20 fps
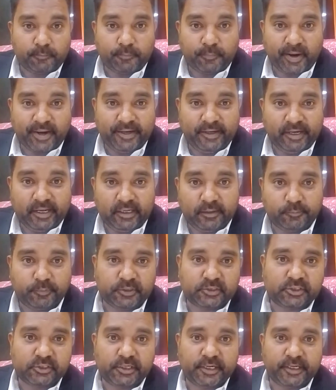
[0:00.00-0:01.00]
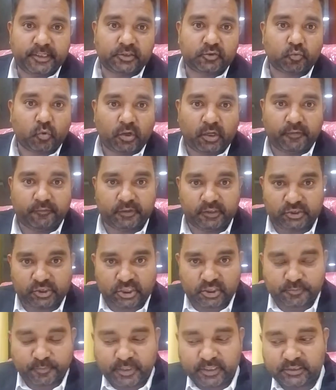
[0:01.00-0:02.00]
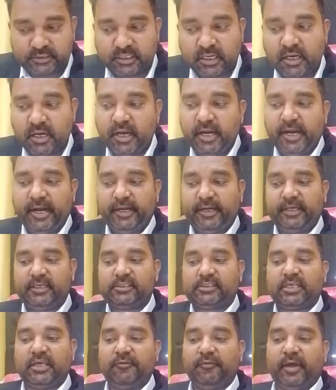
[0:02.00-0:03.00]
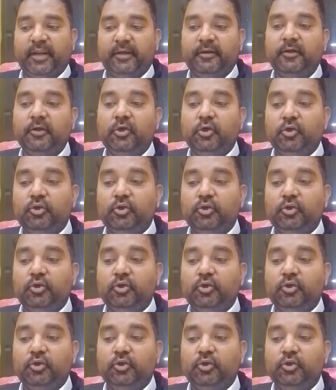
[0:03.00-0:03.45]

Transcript: binding precedents, whatever judgments it has given.